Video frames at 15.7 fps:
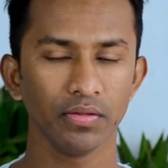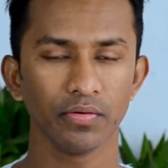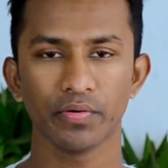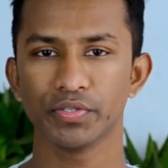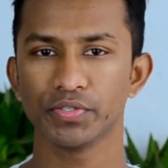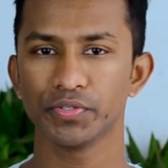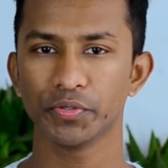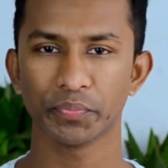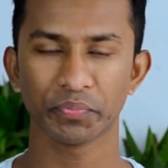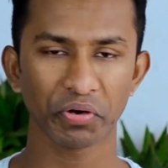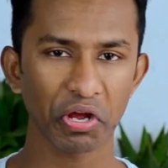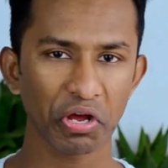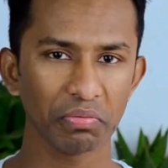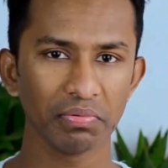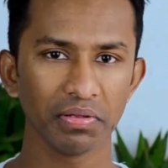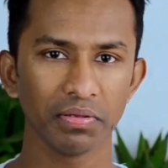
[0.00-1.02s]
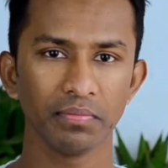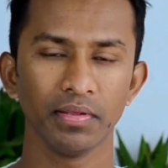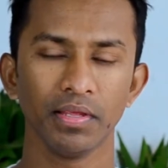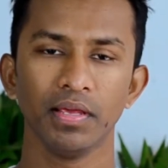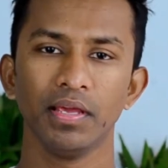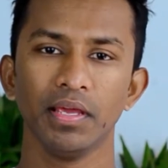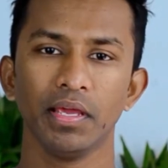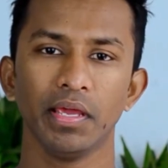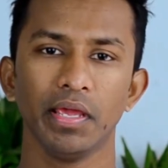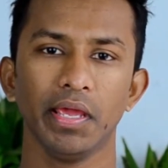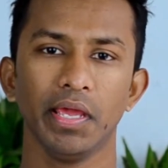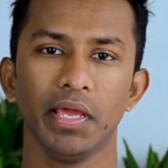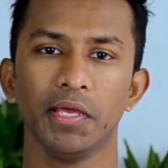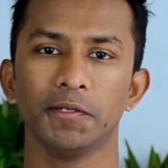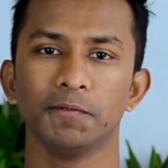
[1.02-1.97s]
There is no problem
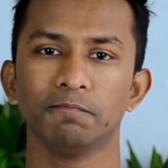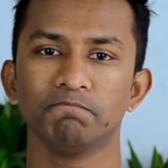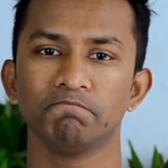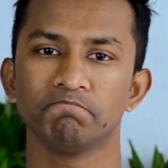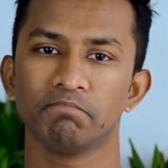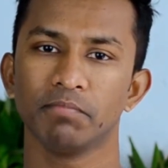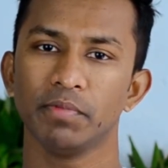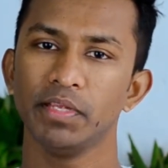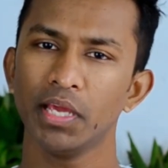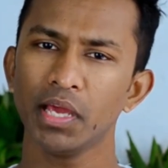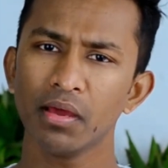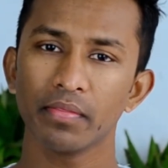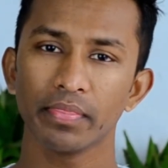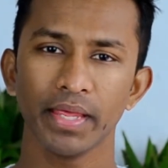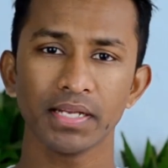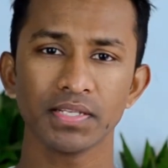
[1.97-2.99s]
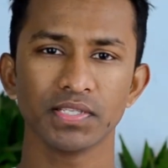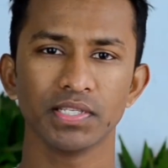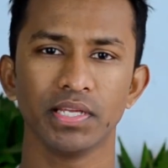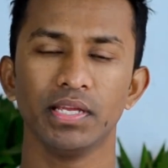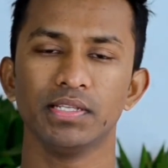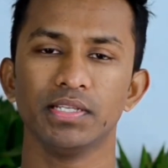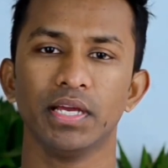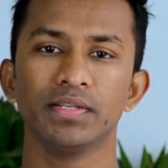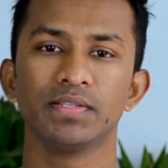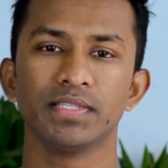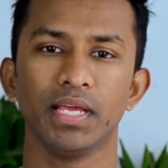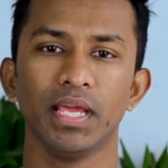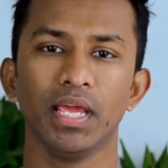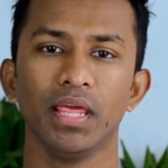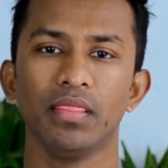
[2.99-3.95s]
and yeah that's it i'd
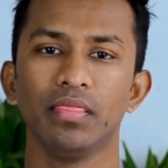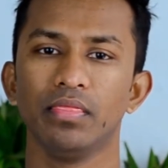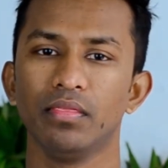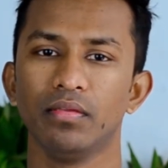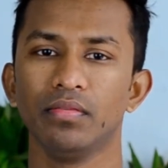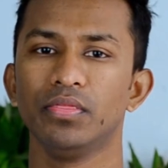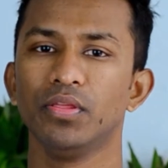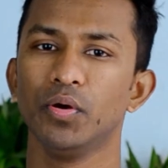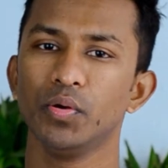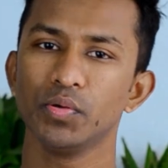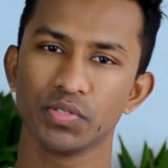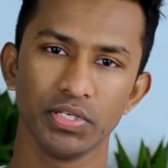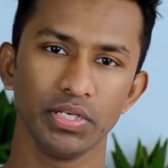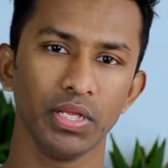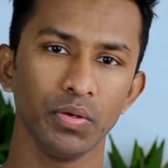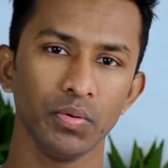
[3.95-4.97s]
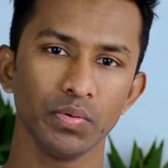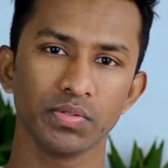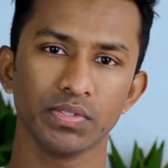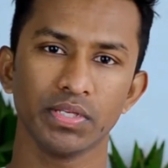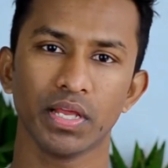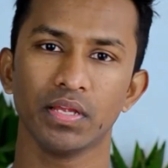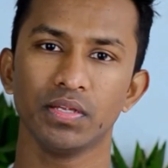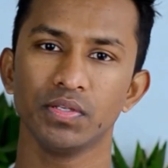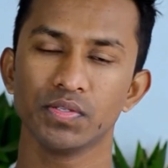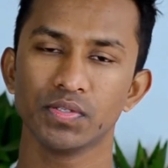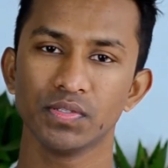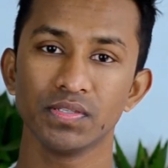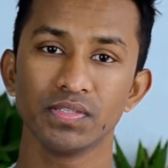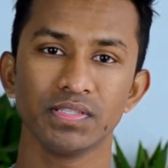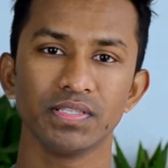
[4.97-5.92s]
say those news that i
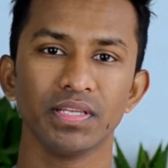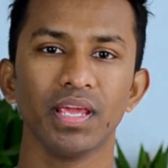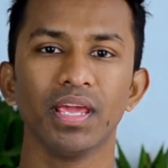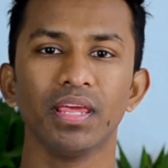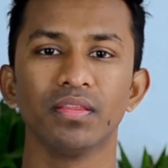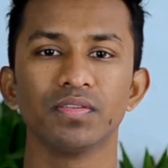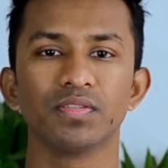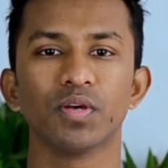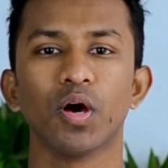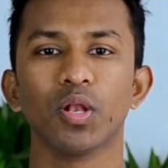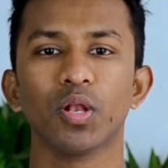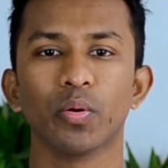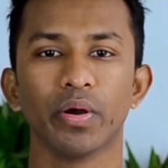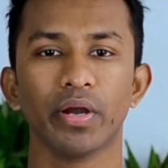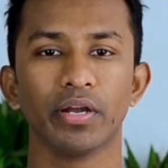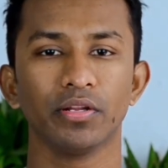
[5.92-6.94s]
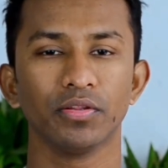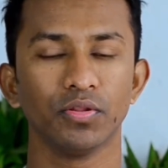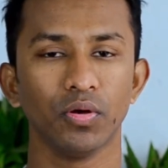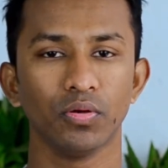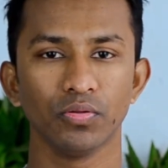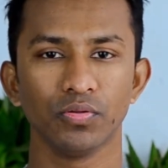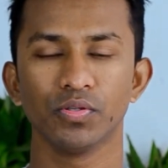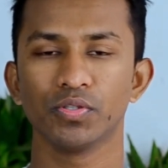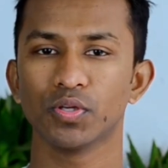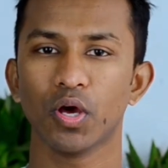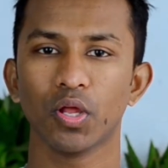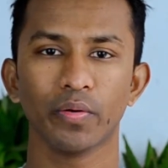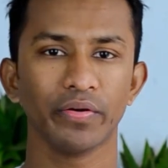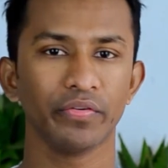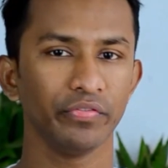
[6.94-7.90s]
used to see those all are those
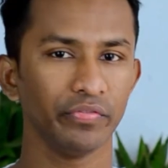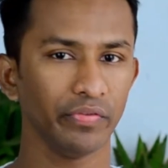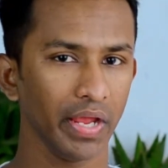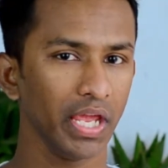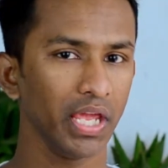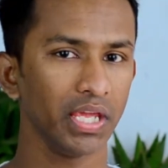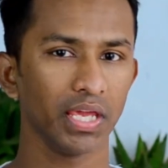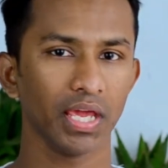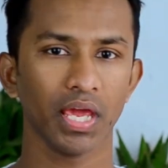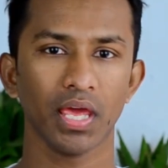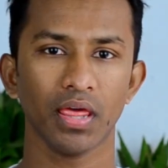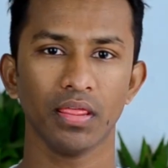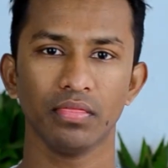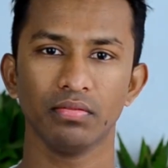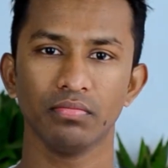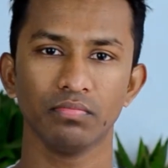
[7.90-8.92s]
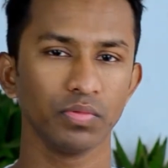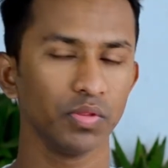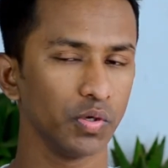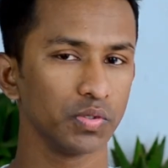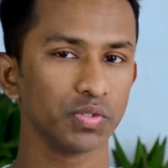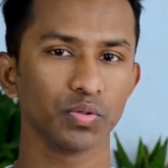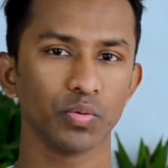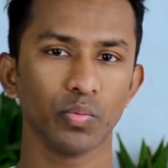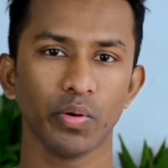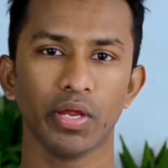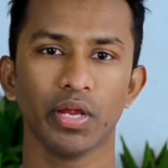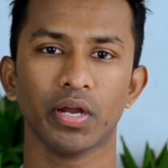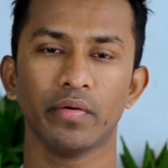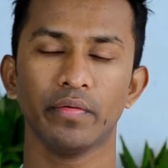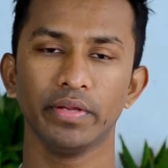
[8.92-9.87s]
all are fake and those
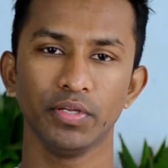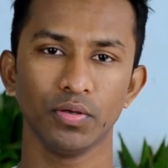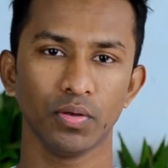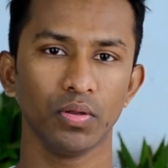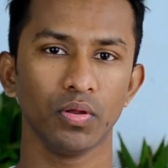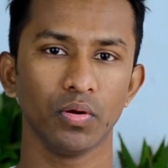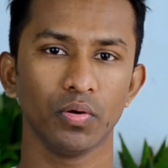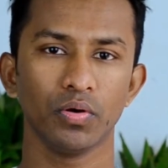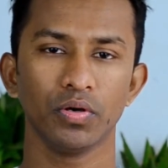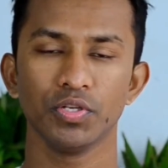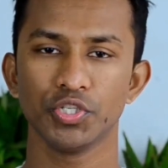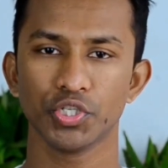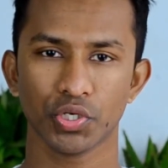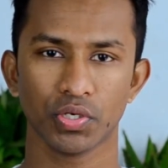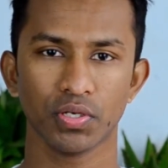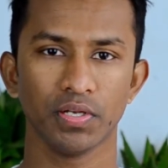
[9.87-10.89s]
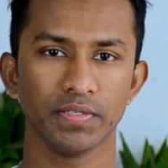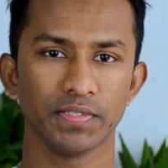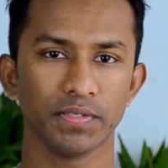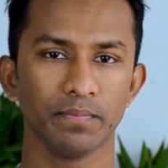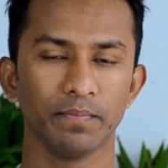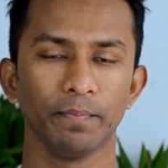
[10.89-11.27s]
were yellow journalism